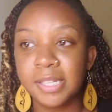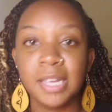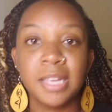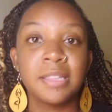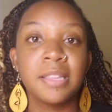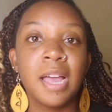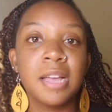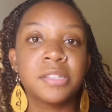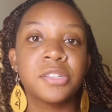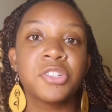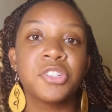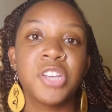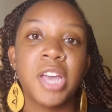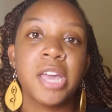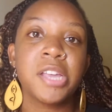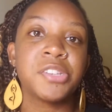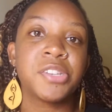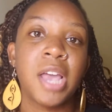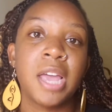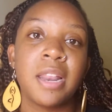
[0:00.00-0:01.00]
it doesn't
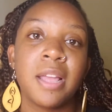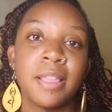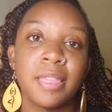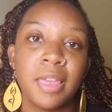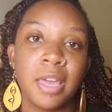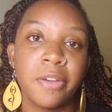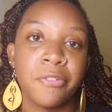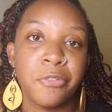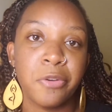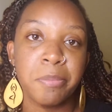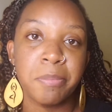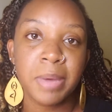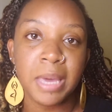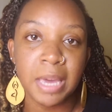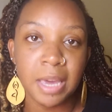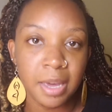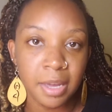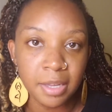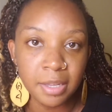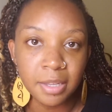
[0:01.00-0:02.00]
change anything for
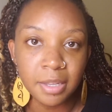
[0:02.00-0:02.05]
me.